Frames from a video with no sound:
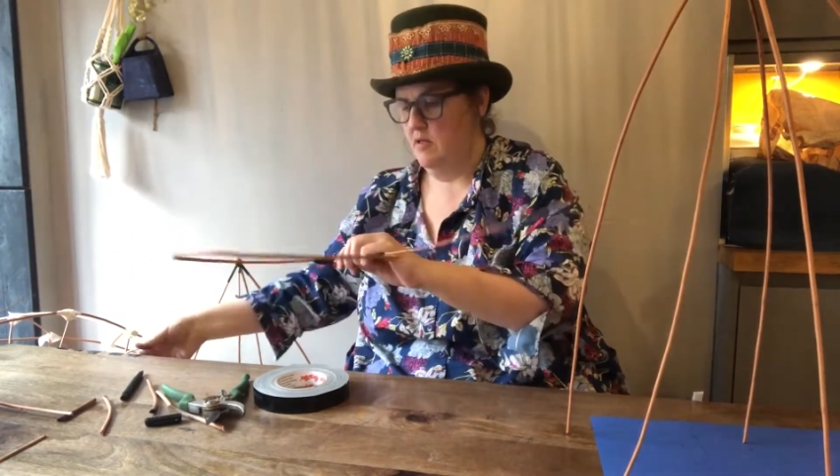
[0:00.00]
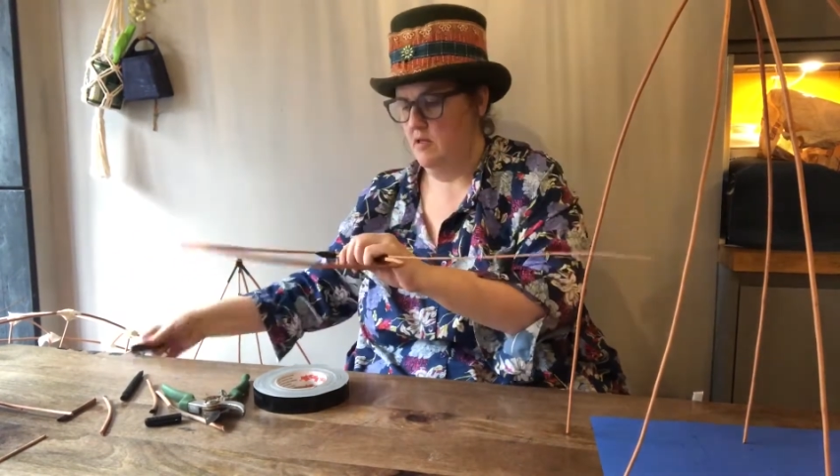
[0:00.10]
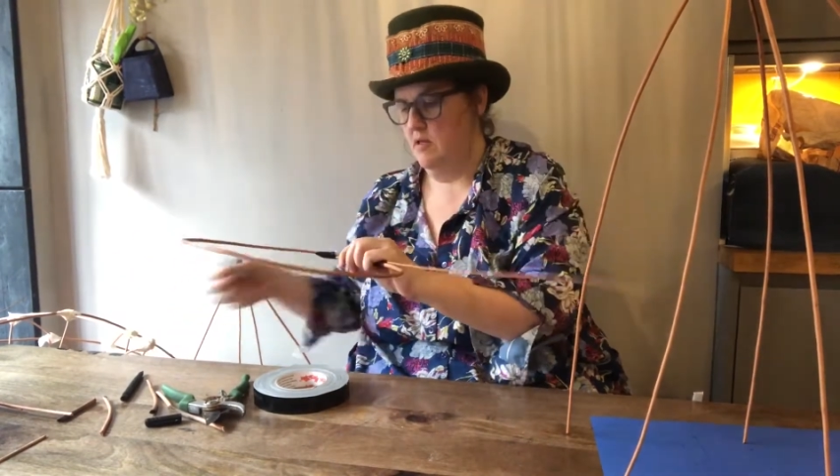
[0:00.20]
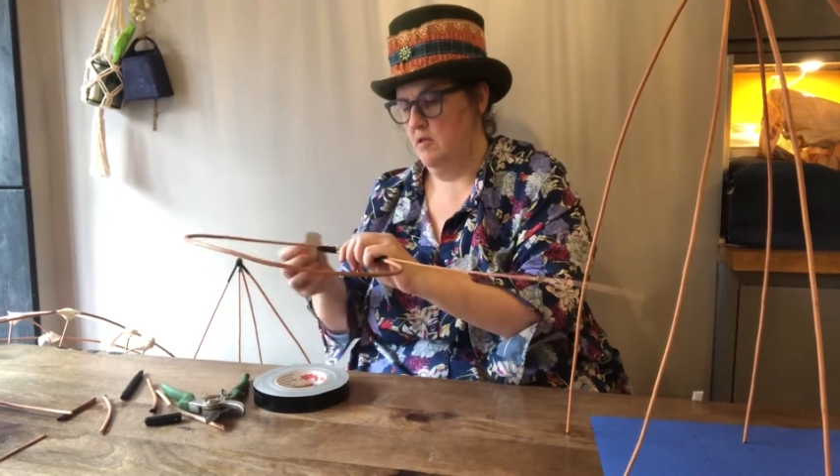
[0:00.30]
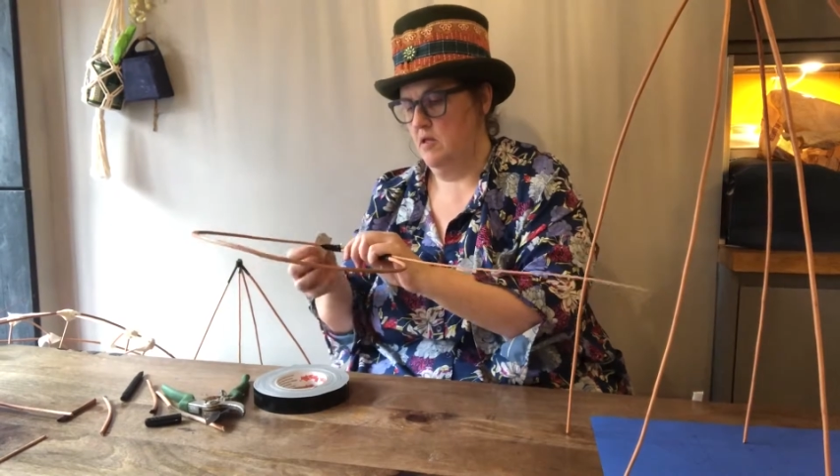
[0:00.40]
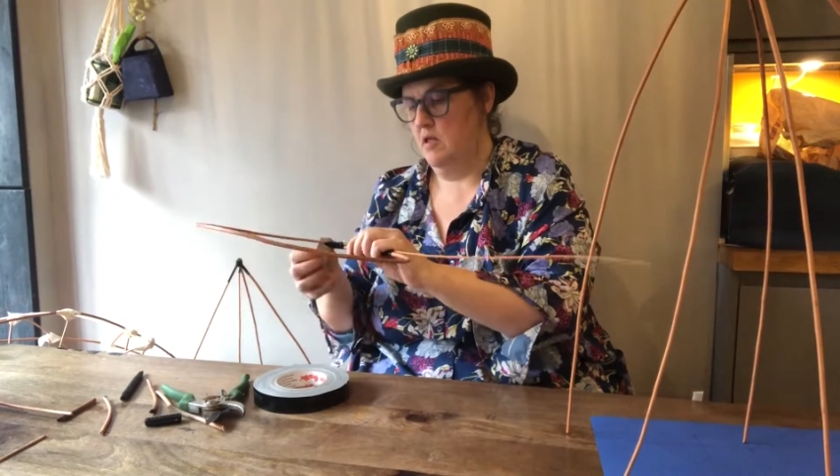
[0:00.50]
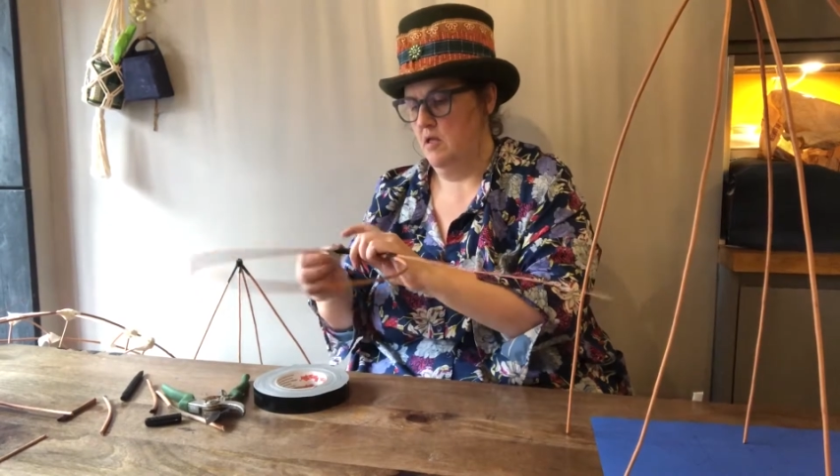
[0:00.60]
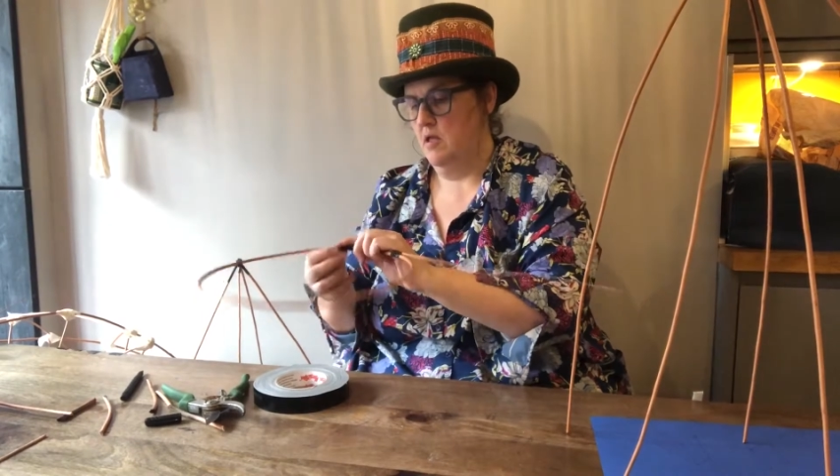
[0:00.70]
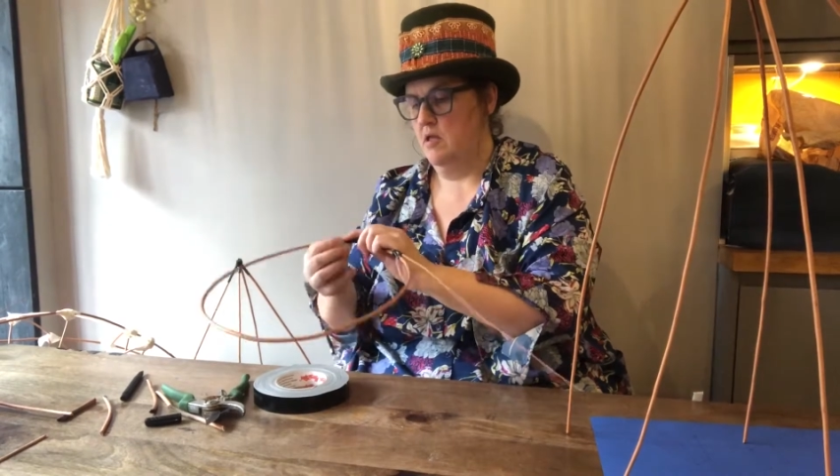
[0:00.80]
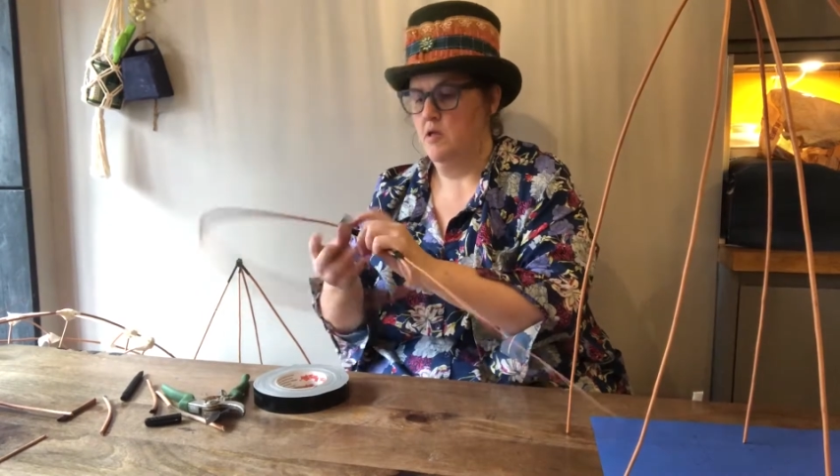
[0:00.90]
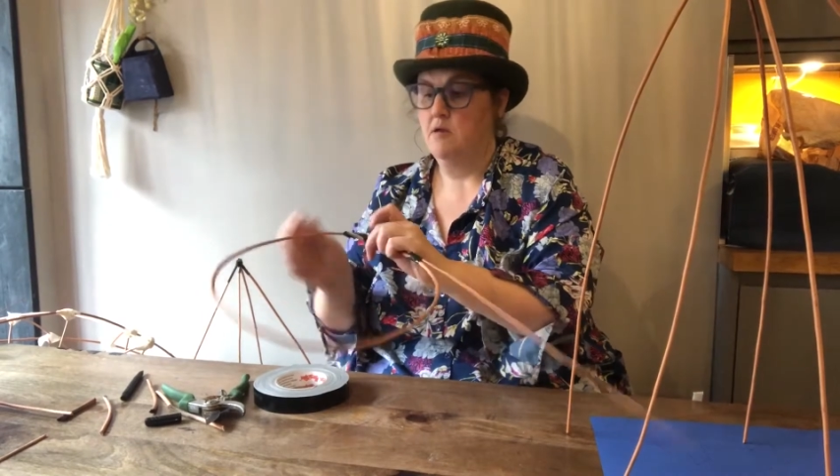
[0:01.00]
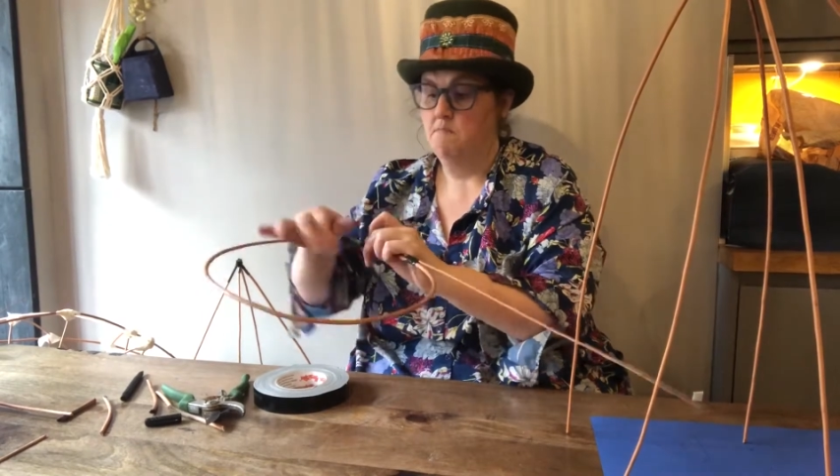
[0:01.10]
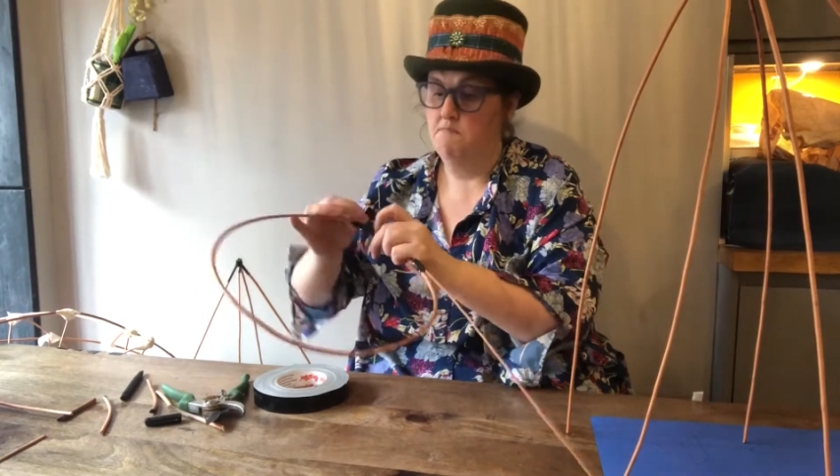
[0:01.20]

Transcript: withies as well.